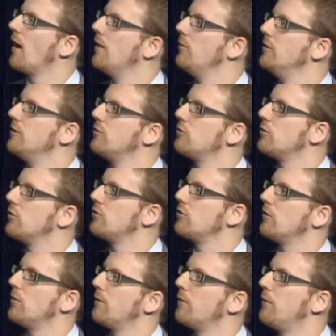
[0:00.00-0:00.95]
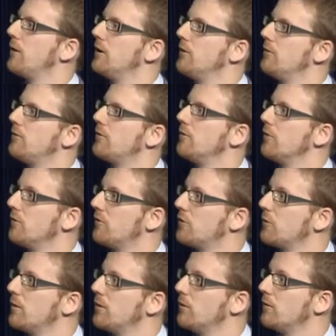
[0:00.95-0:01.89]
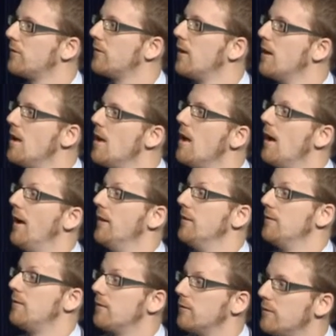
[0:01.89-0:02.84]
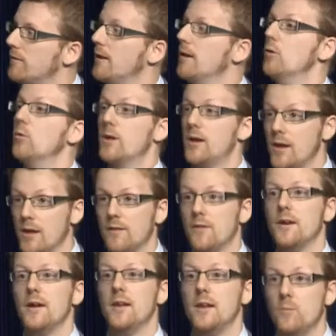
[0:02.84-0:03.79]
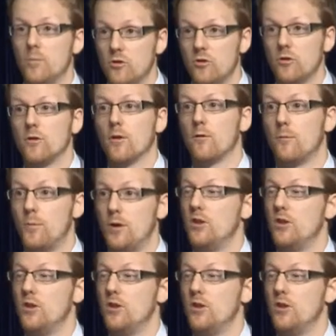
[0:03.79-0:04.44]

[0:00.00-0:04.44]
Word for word: administration of various nonsteroidals, and then looking at the inhibition of